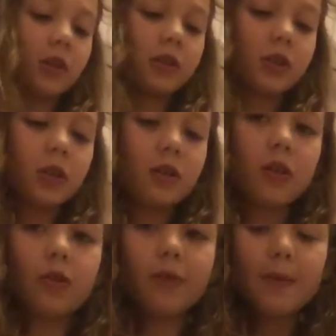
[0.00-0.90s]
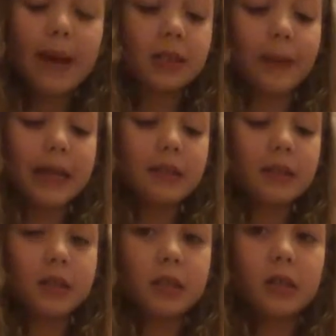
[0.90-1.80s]
got three pairs of
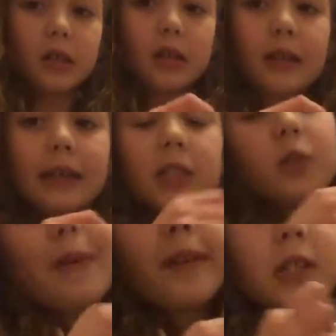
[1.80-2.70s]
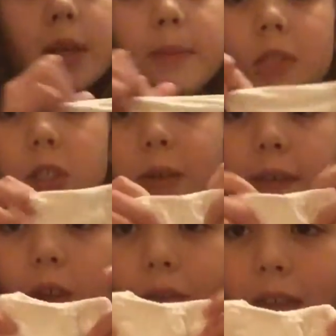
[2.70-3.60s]
pants, and she's wearing some. So
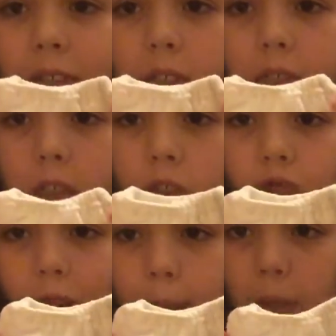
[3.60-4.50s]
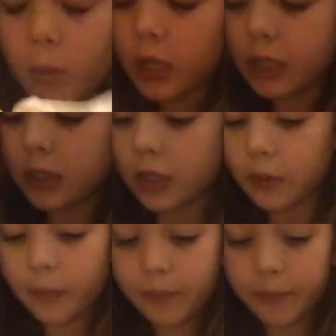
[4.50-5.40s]
I've got these stripy ones.
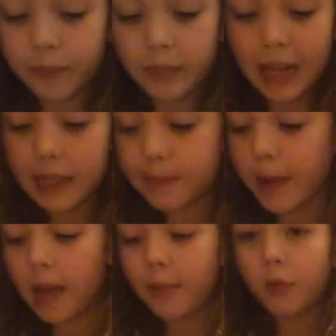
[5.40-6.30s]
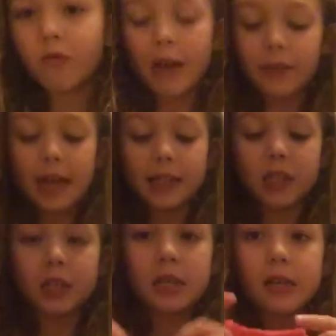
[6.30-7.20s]
That's purple around the
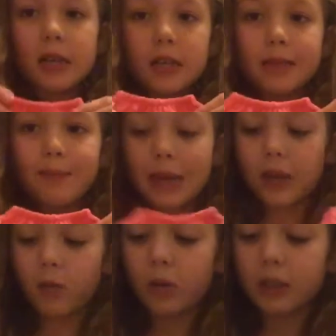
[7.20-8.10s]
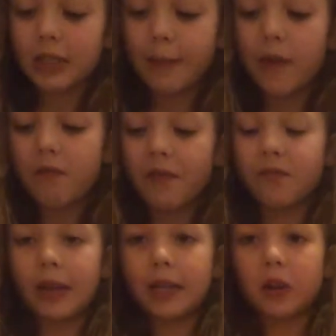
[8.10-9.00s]
edges. Some pink ones that my
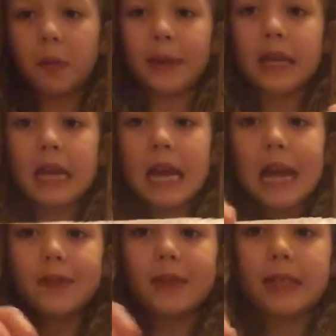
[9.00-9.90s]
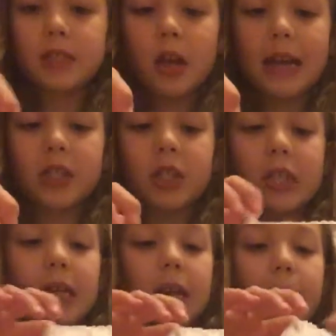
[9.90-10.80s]
friend Frankie got me. And these are
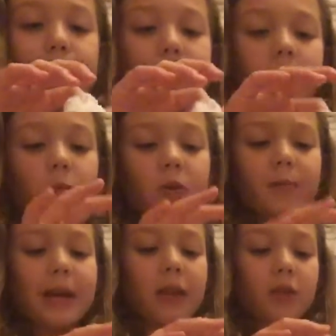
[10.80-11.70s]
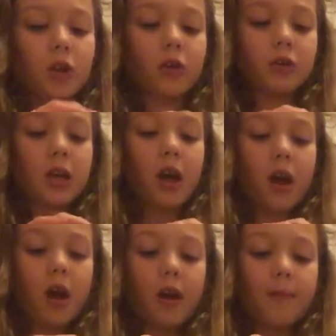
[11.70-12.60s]
actually one of my other dolls,
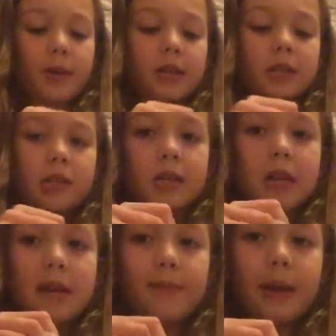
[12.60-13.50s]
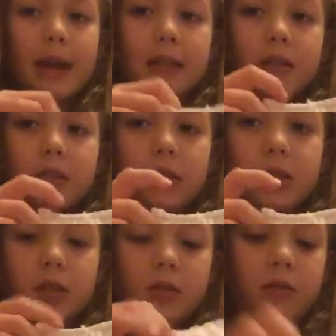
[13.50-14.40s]
Harper's pants.